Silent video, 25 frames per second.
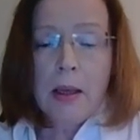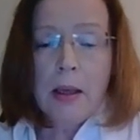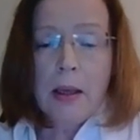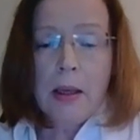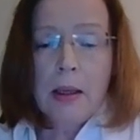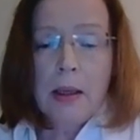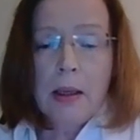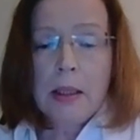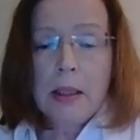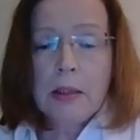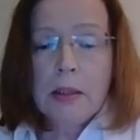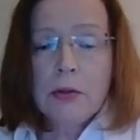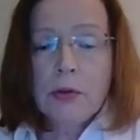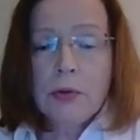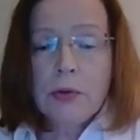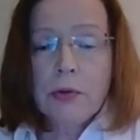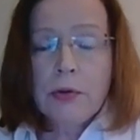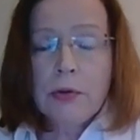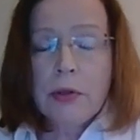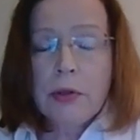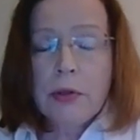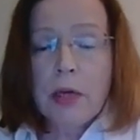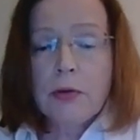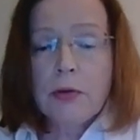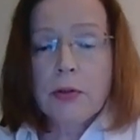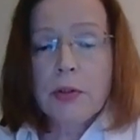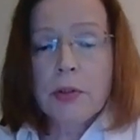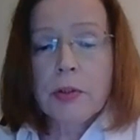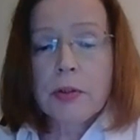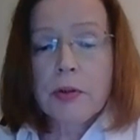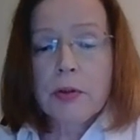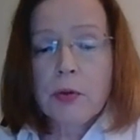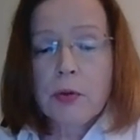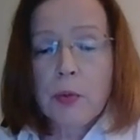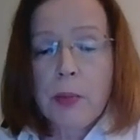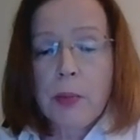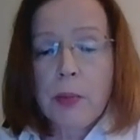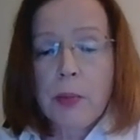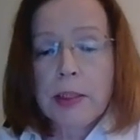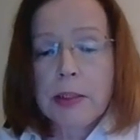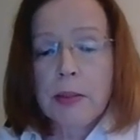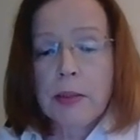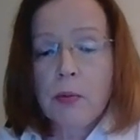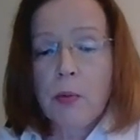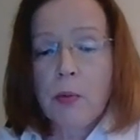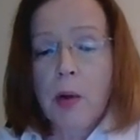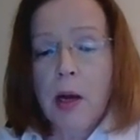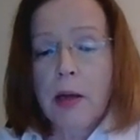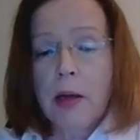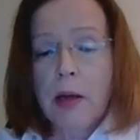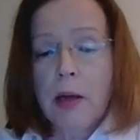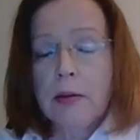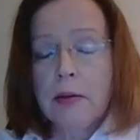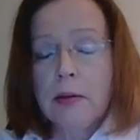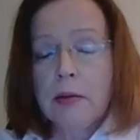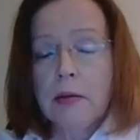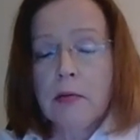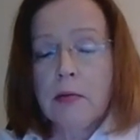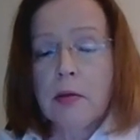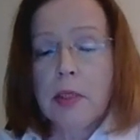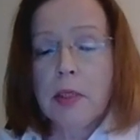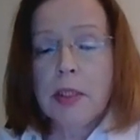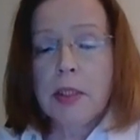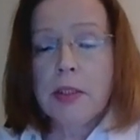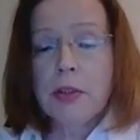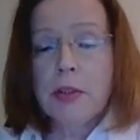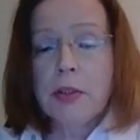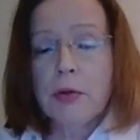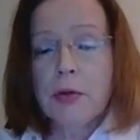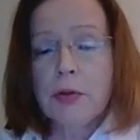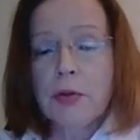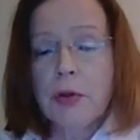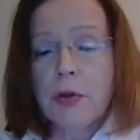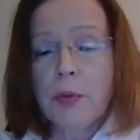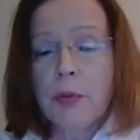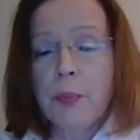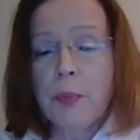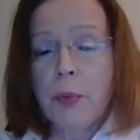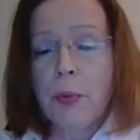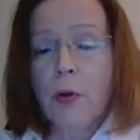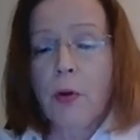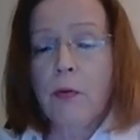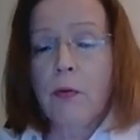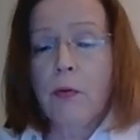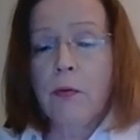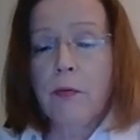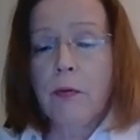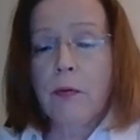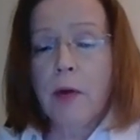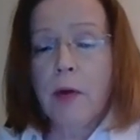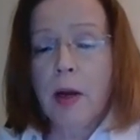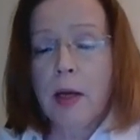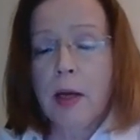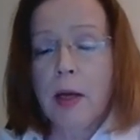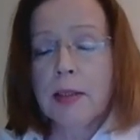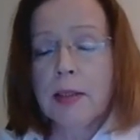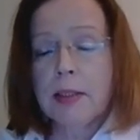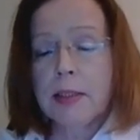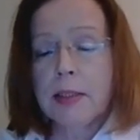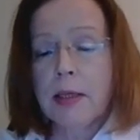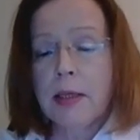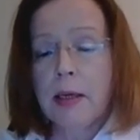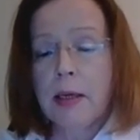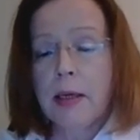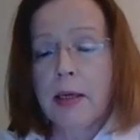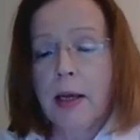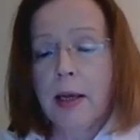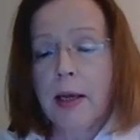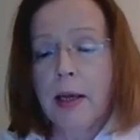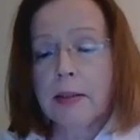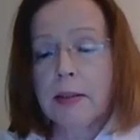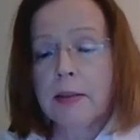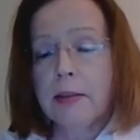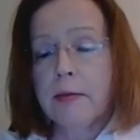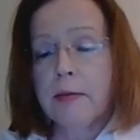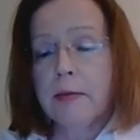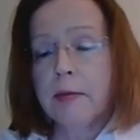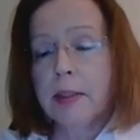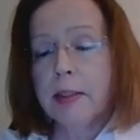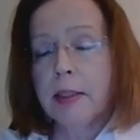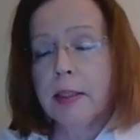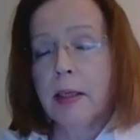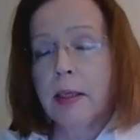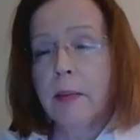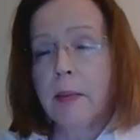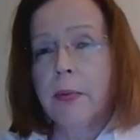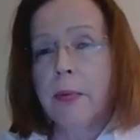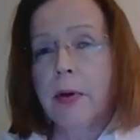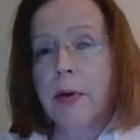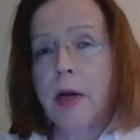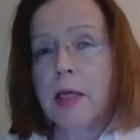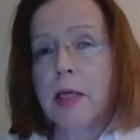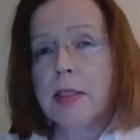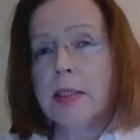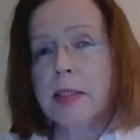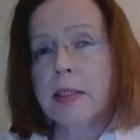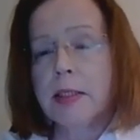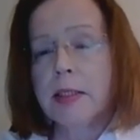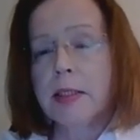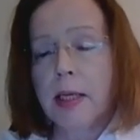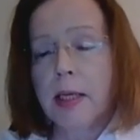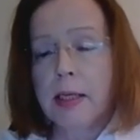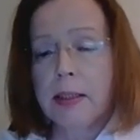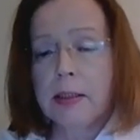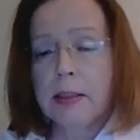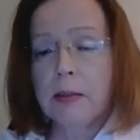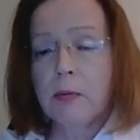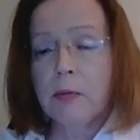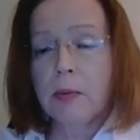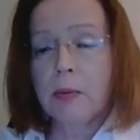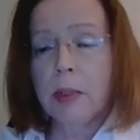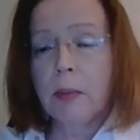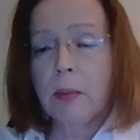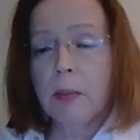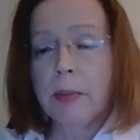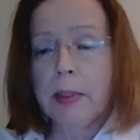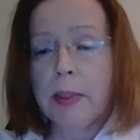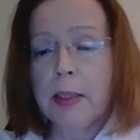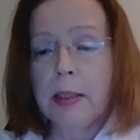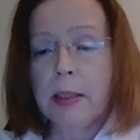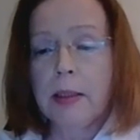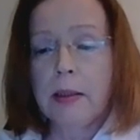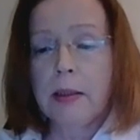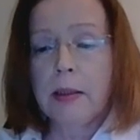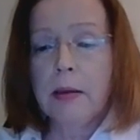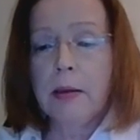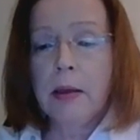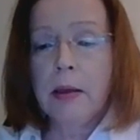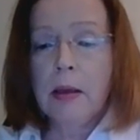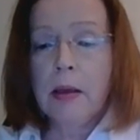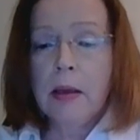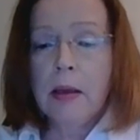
In 2021, researcher profiles and activity and price data will be